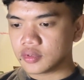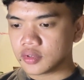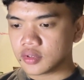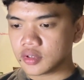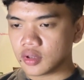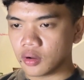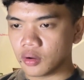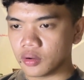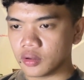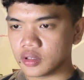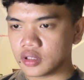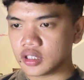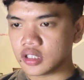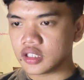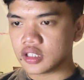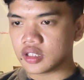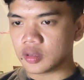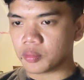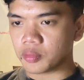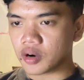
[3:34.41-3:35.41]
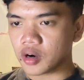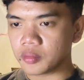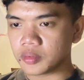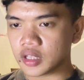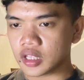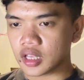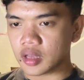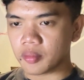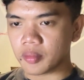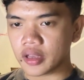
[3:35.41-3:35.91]
So this is the prompt
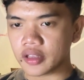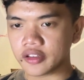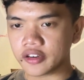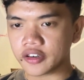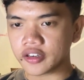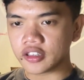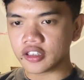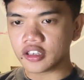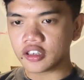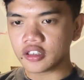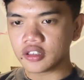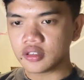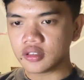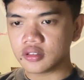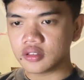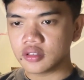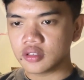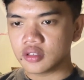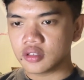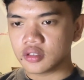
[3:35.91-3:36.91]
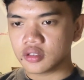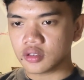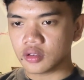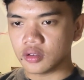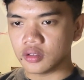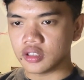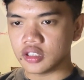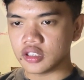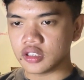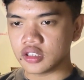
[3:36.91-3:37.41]
that I made earlier. So
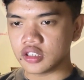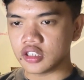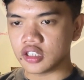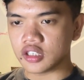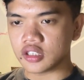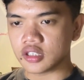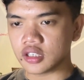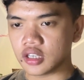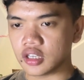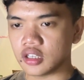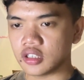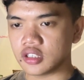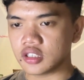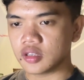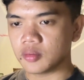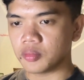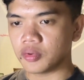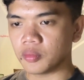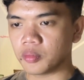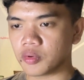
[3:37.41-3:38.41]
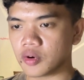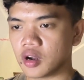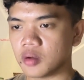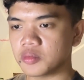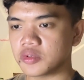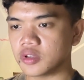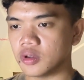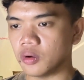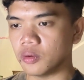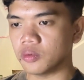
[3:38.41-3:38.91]
this is just a simple
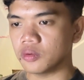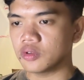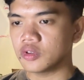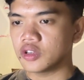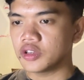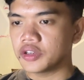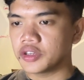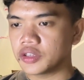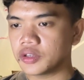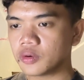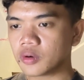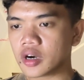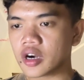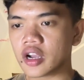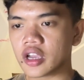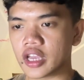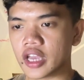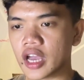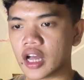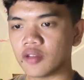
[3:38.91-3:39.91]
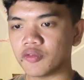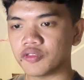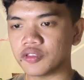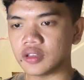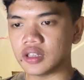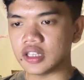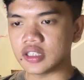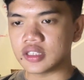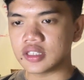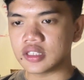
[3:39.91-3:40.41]
prompt. So you are a
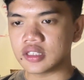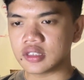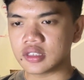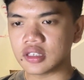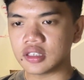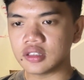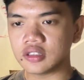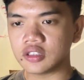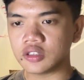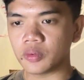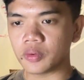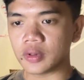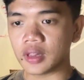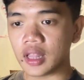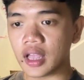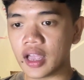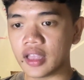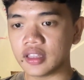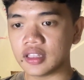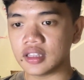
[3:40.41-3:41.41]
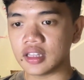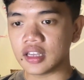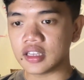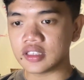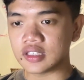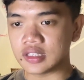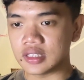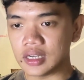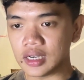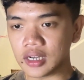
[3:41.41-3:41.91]
helpful assistant. You will
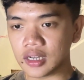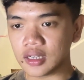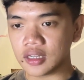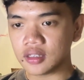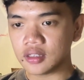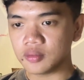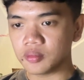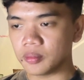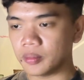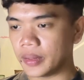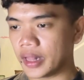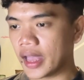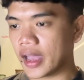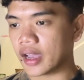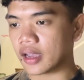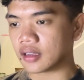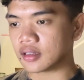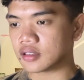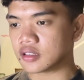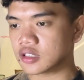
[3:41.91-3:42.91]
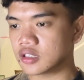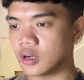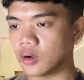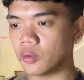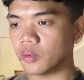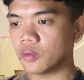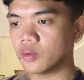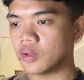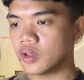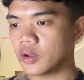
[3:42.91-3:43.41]
analyze the blank.
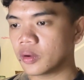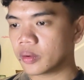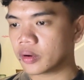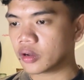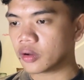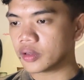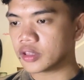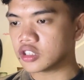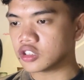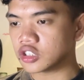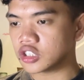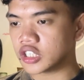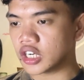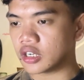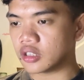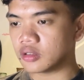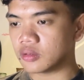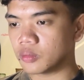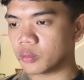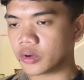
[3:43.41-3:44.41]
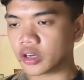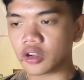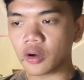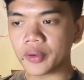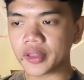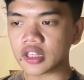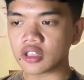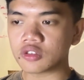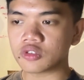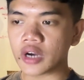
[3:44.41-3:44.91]
So we're
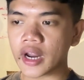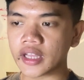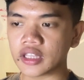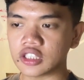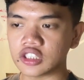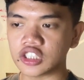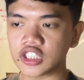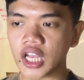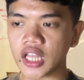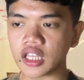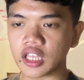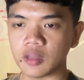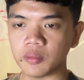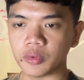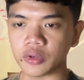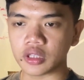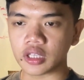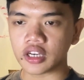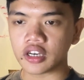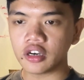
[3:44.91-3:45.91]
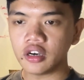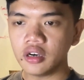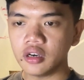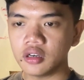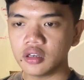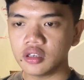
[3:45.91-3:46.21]
going to drag the chat input here.